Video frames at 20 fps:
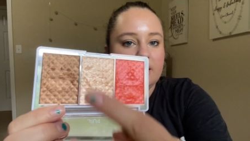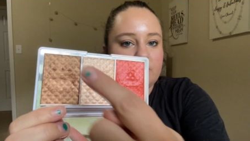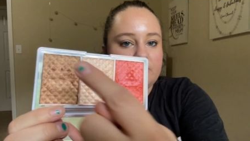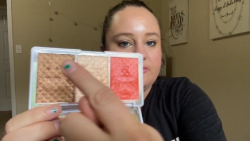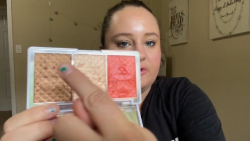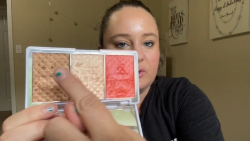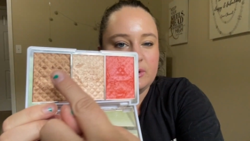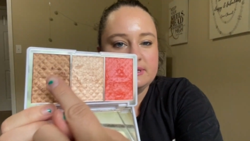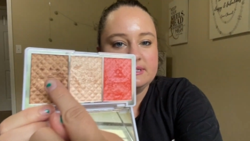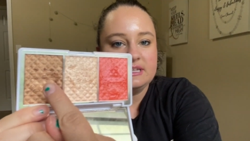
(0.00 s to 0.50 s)

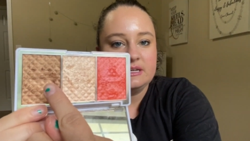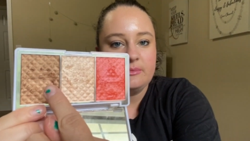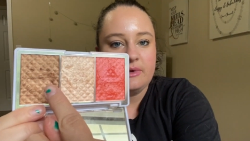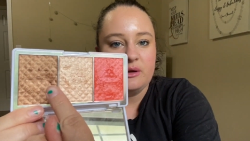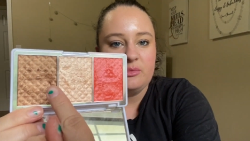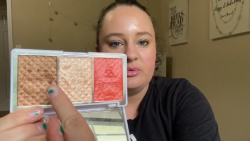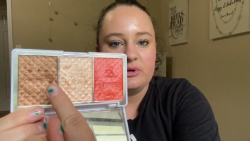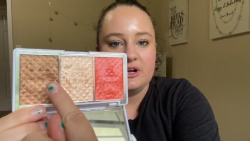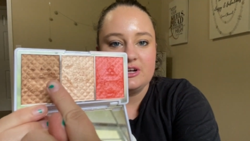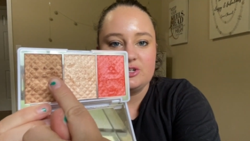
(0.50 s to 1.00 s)
focusing my
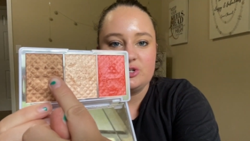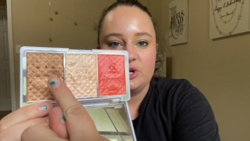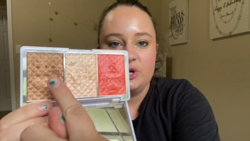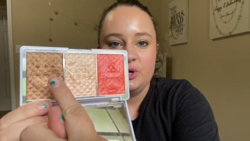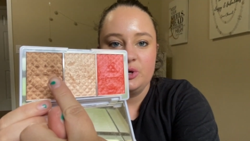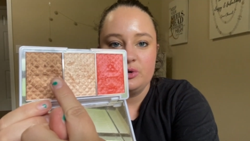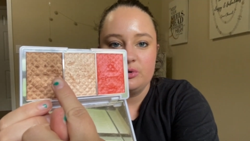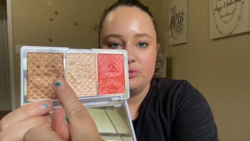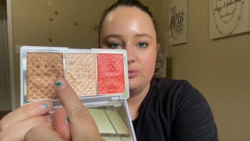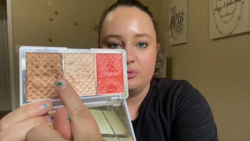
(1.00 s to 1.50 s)
brush
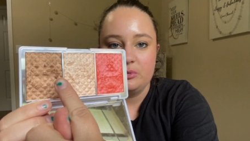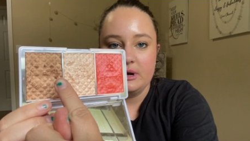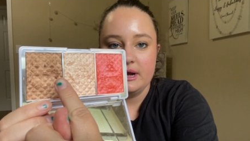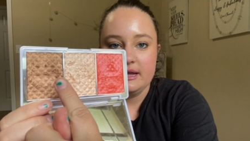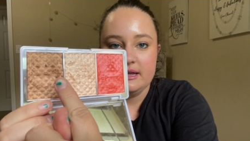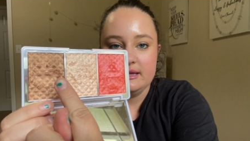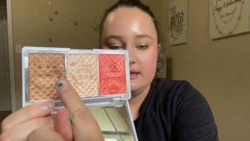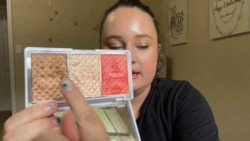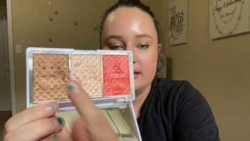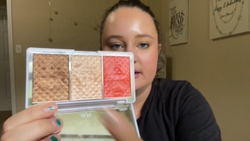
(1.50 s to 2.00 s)

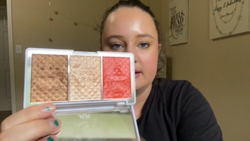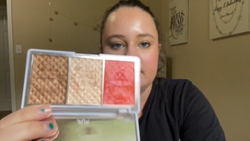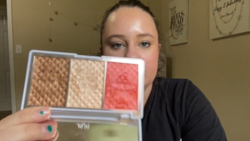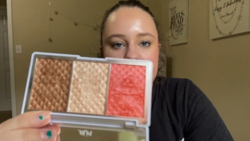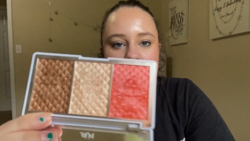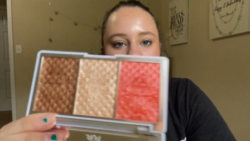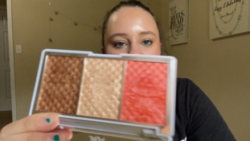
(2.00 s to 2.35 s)
right here,